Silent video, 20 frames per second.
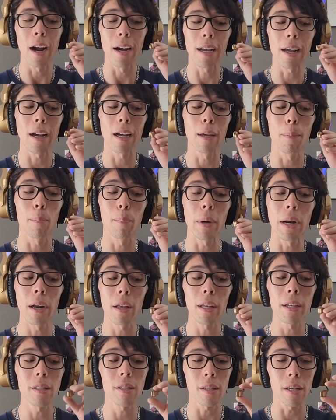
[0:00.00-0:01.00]
I, I could
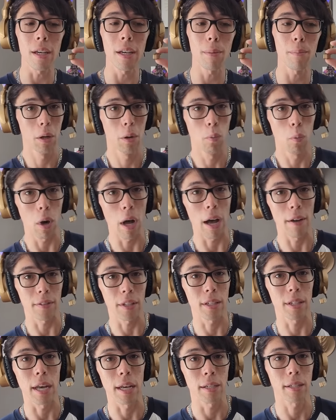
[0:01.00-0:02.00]
barely see it. We'll have to
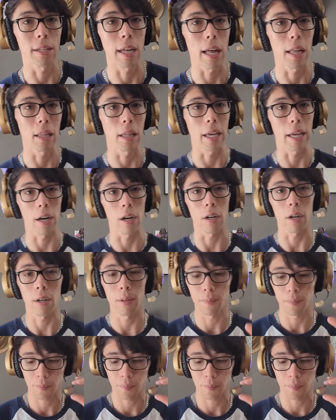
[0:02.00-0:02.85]
test that later